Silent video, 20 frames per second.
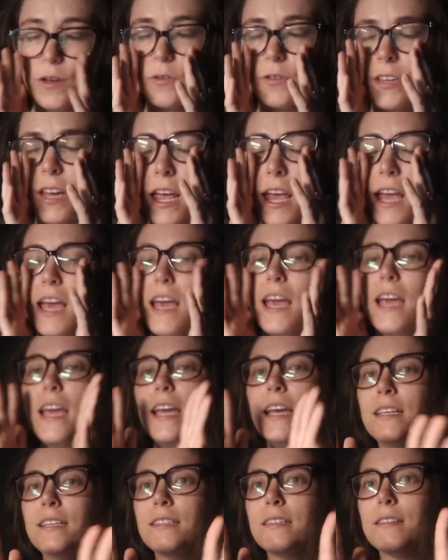I'm confused.
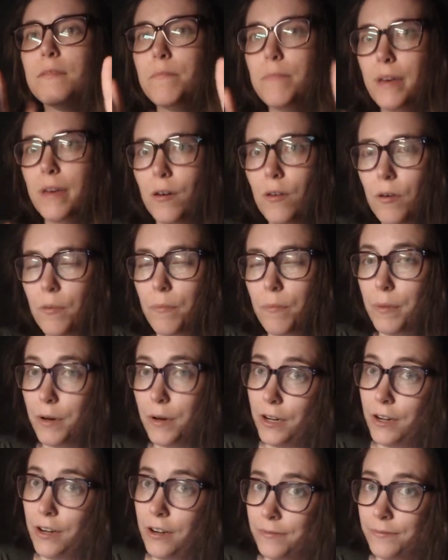Is the
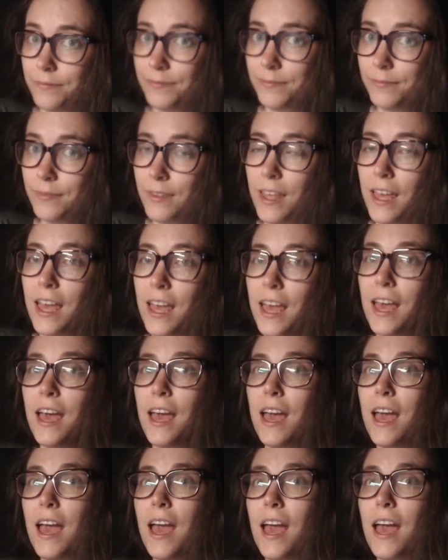milk bar
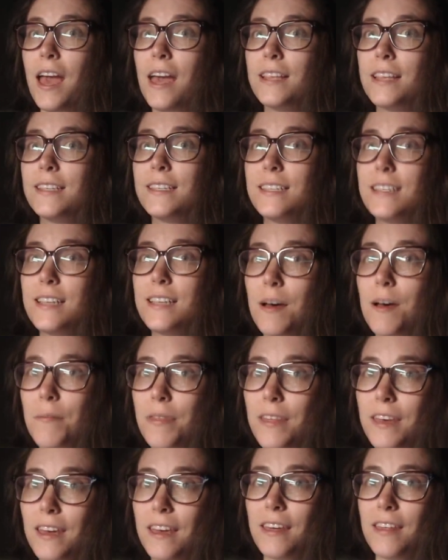
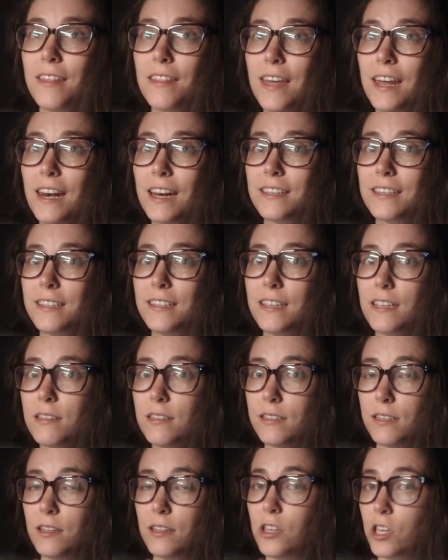something that
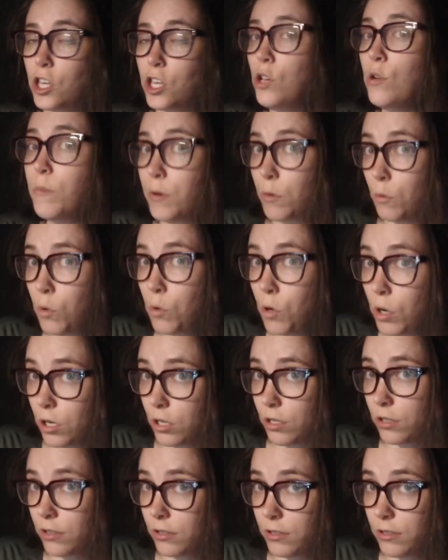exists in the
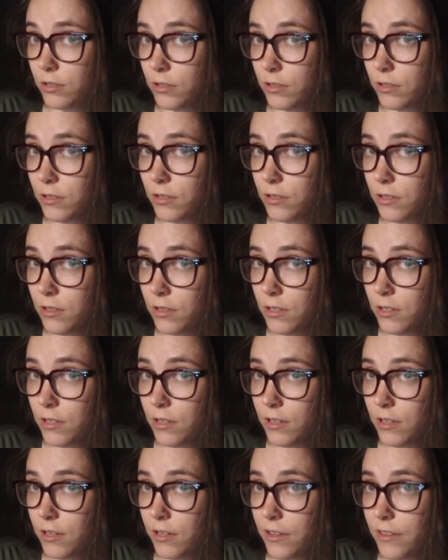human world
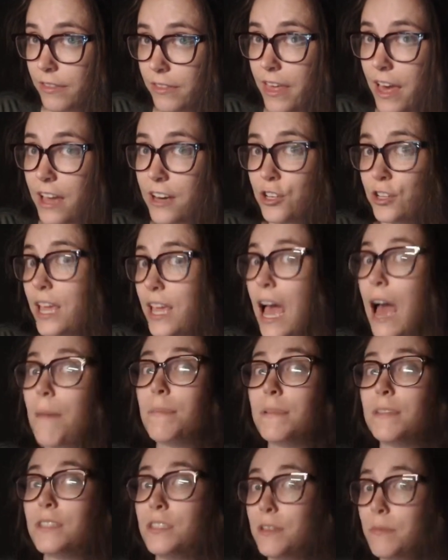that
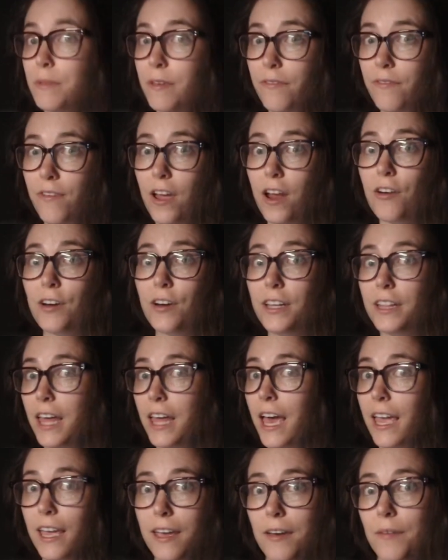just happens to be
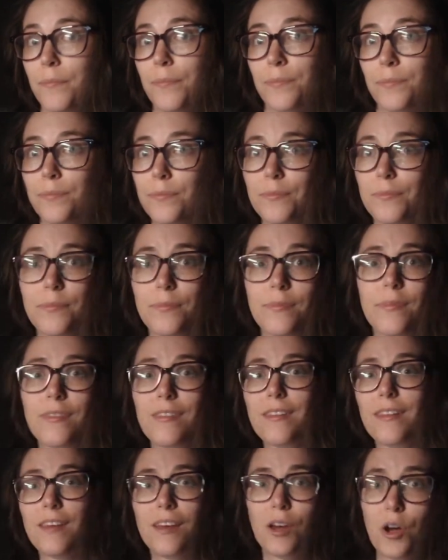very, like,
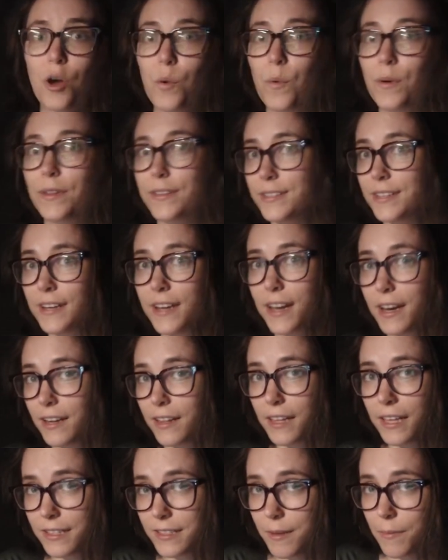
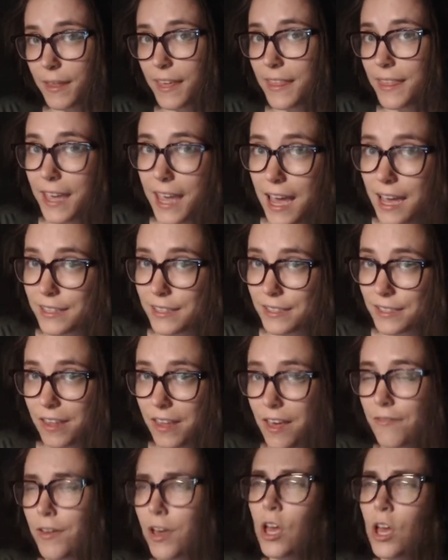coincidentally something the
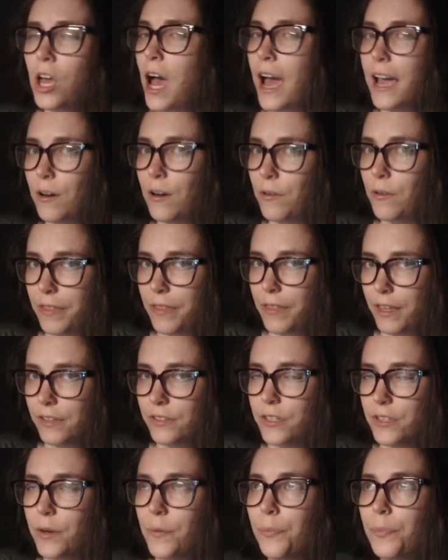cats love? I
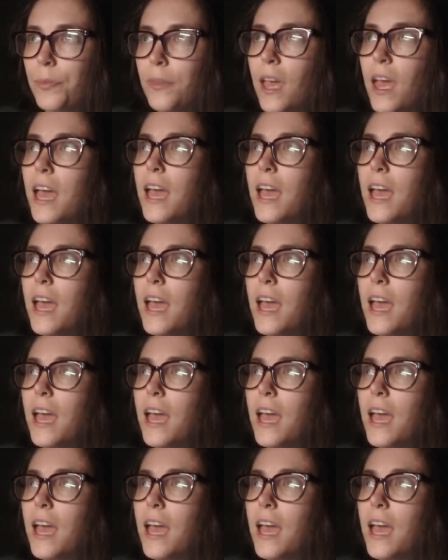don't think so.